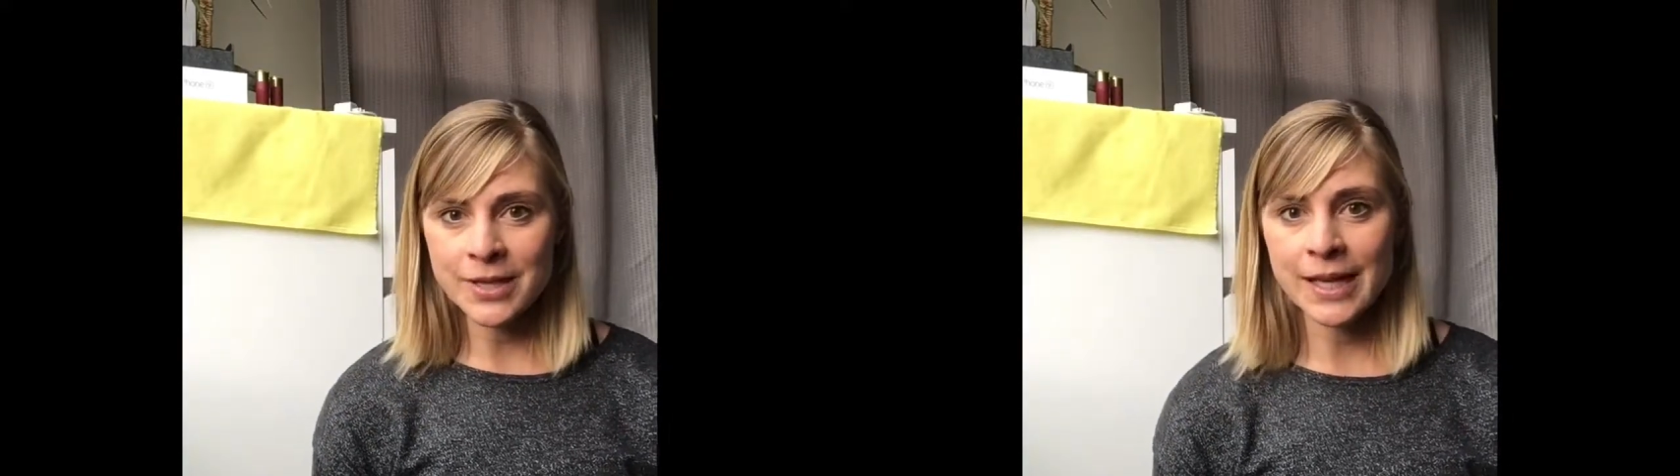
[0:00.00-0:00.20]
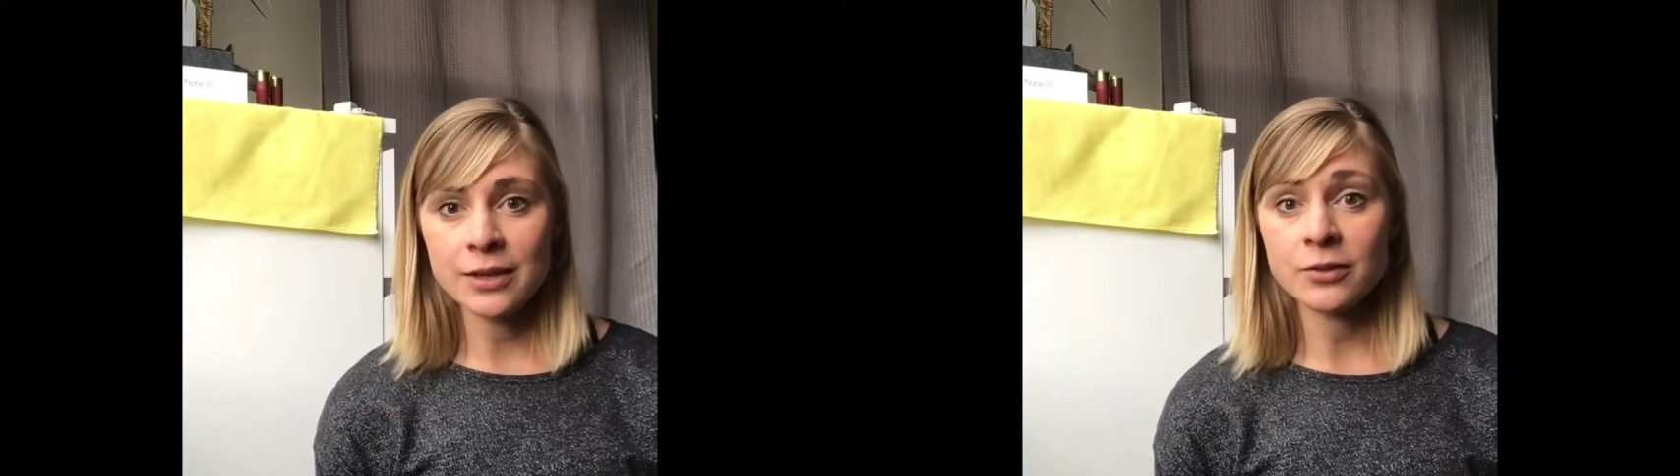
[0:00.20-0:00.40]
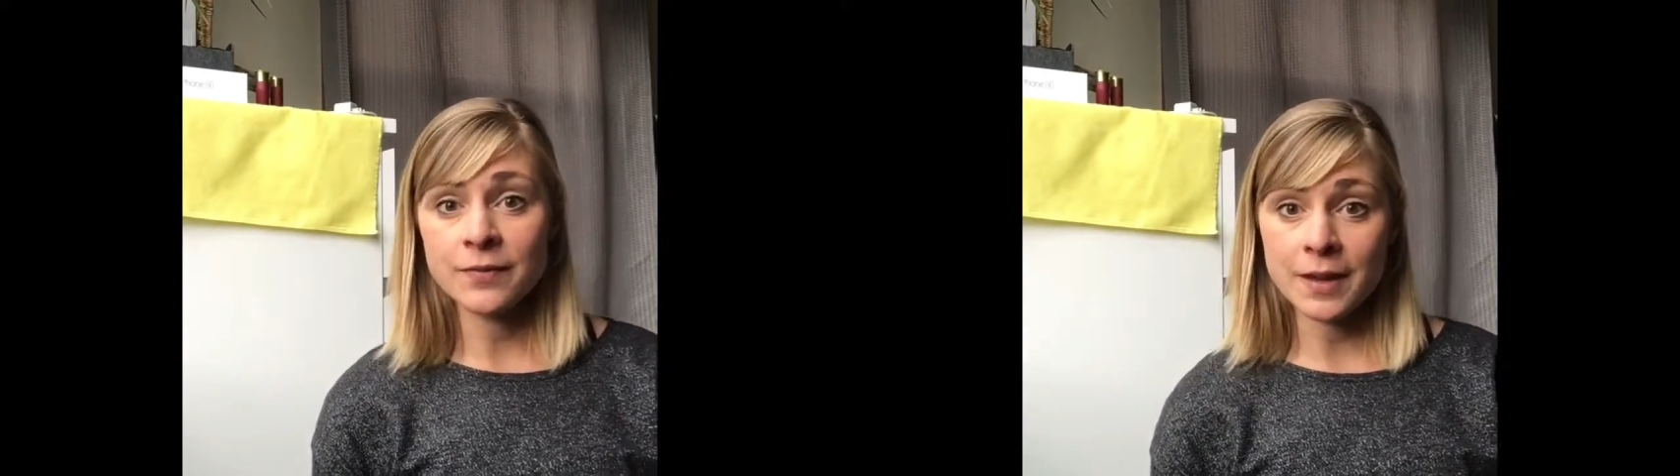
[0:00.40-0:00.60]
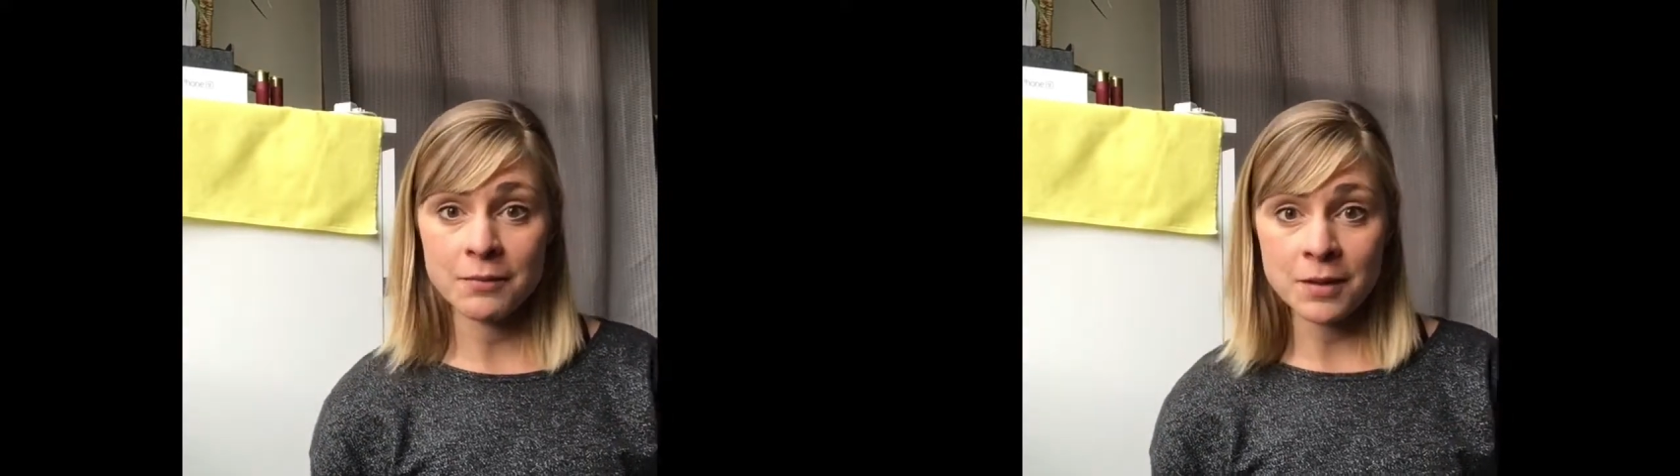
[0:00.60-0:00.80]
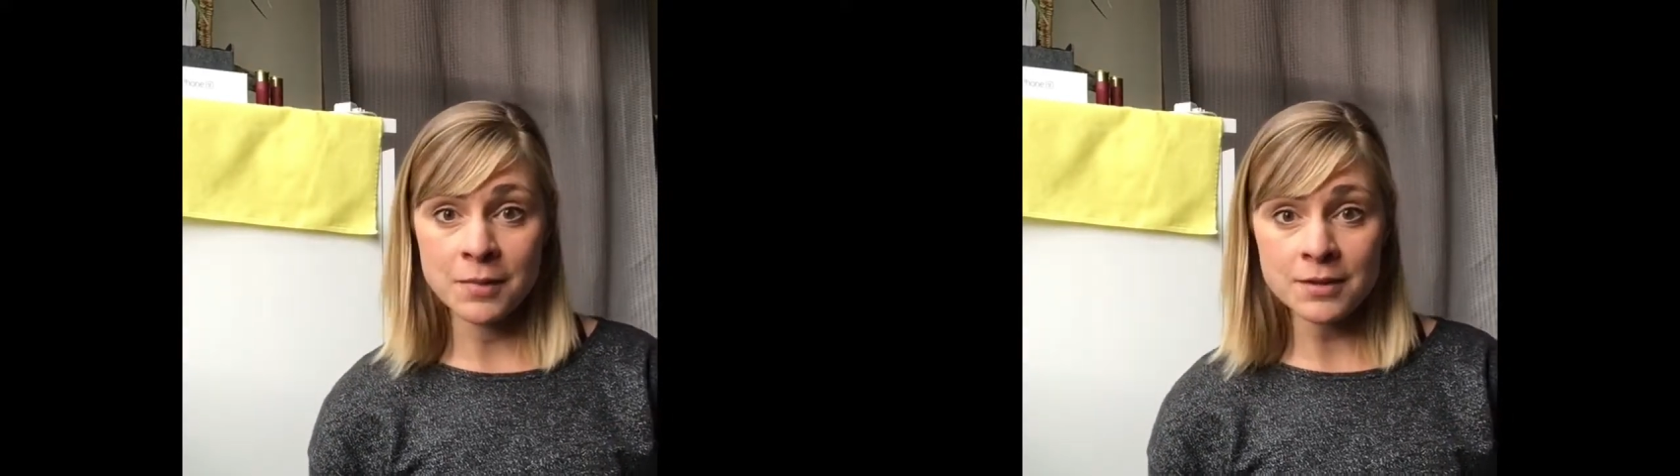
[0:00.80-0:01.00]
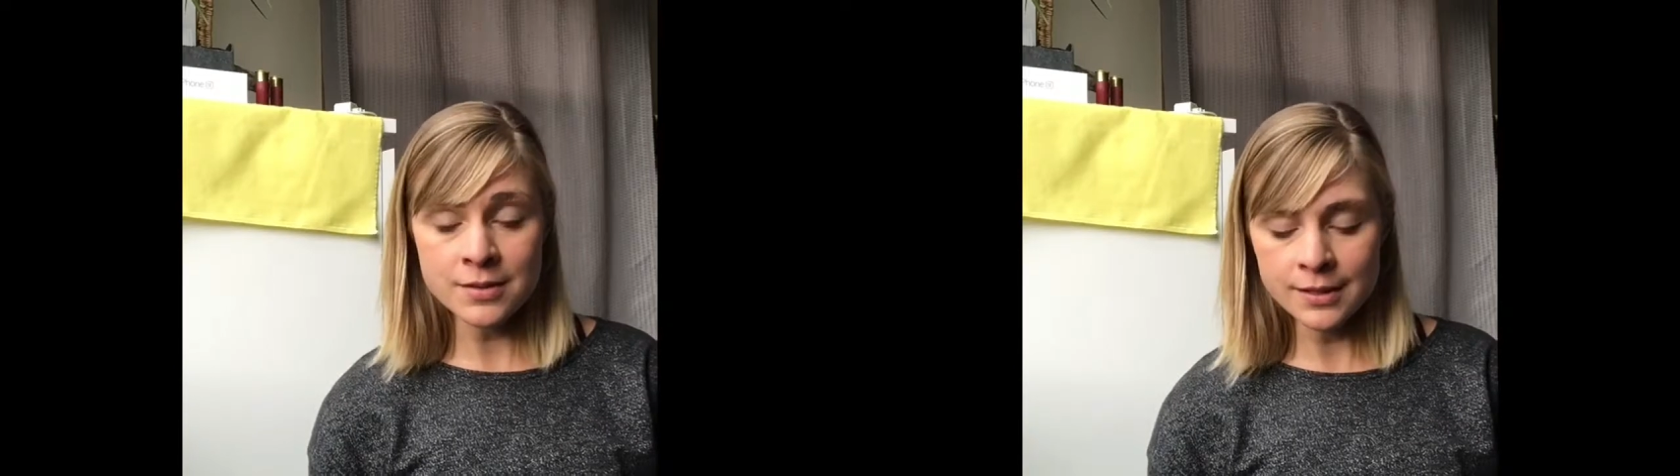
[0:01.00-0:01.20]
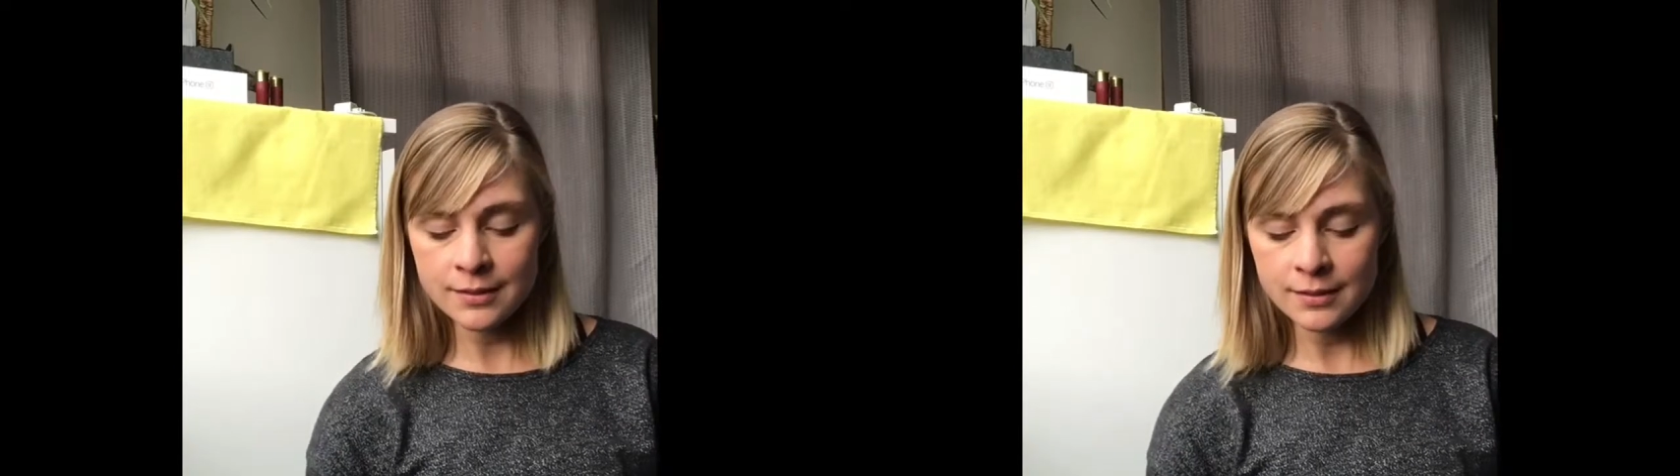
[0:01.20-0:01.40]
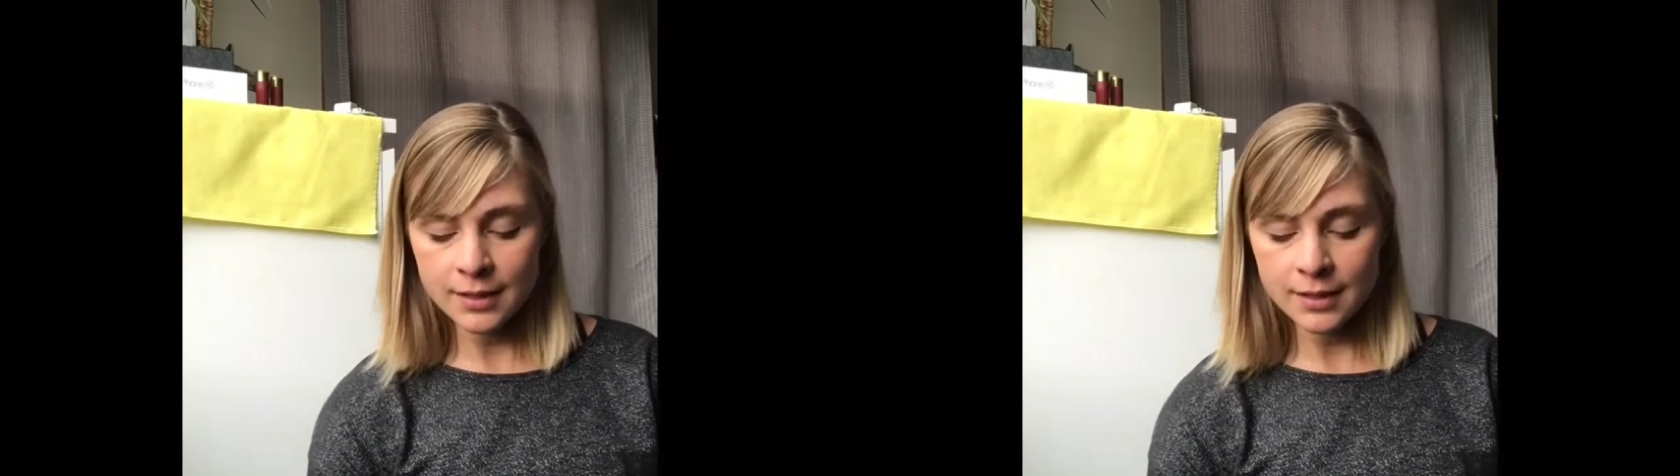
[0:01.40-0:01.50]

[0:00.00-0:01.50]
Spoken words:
to handle family meals,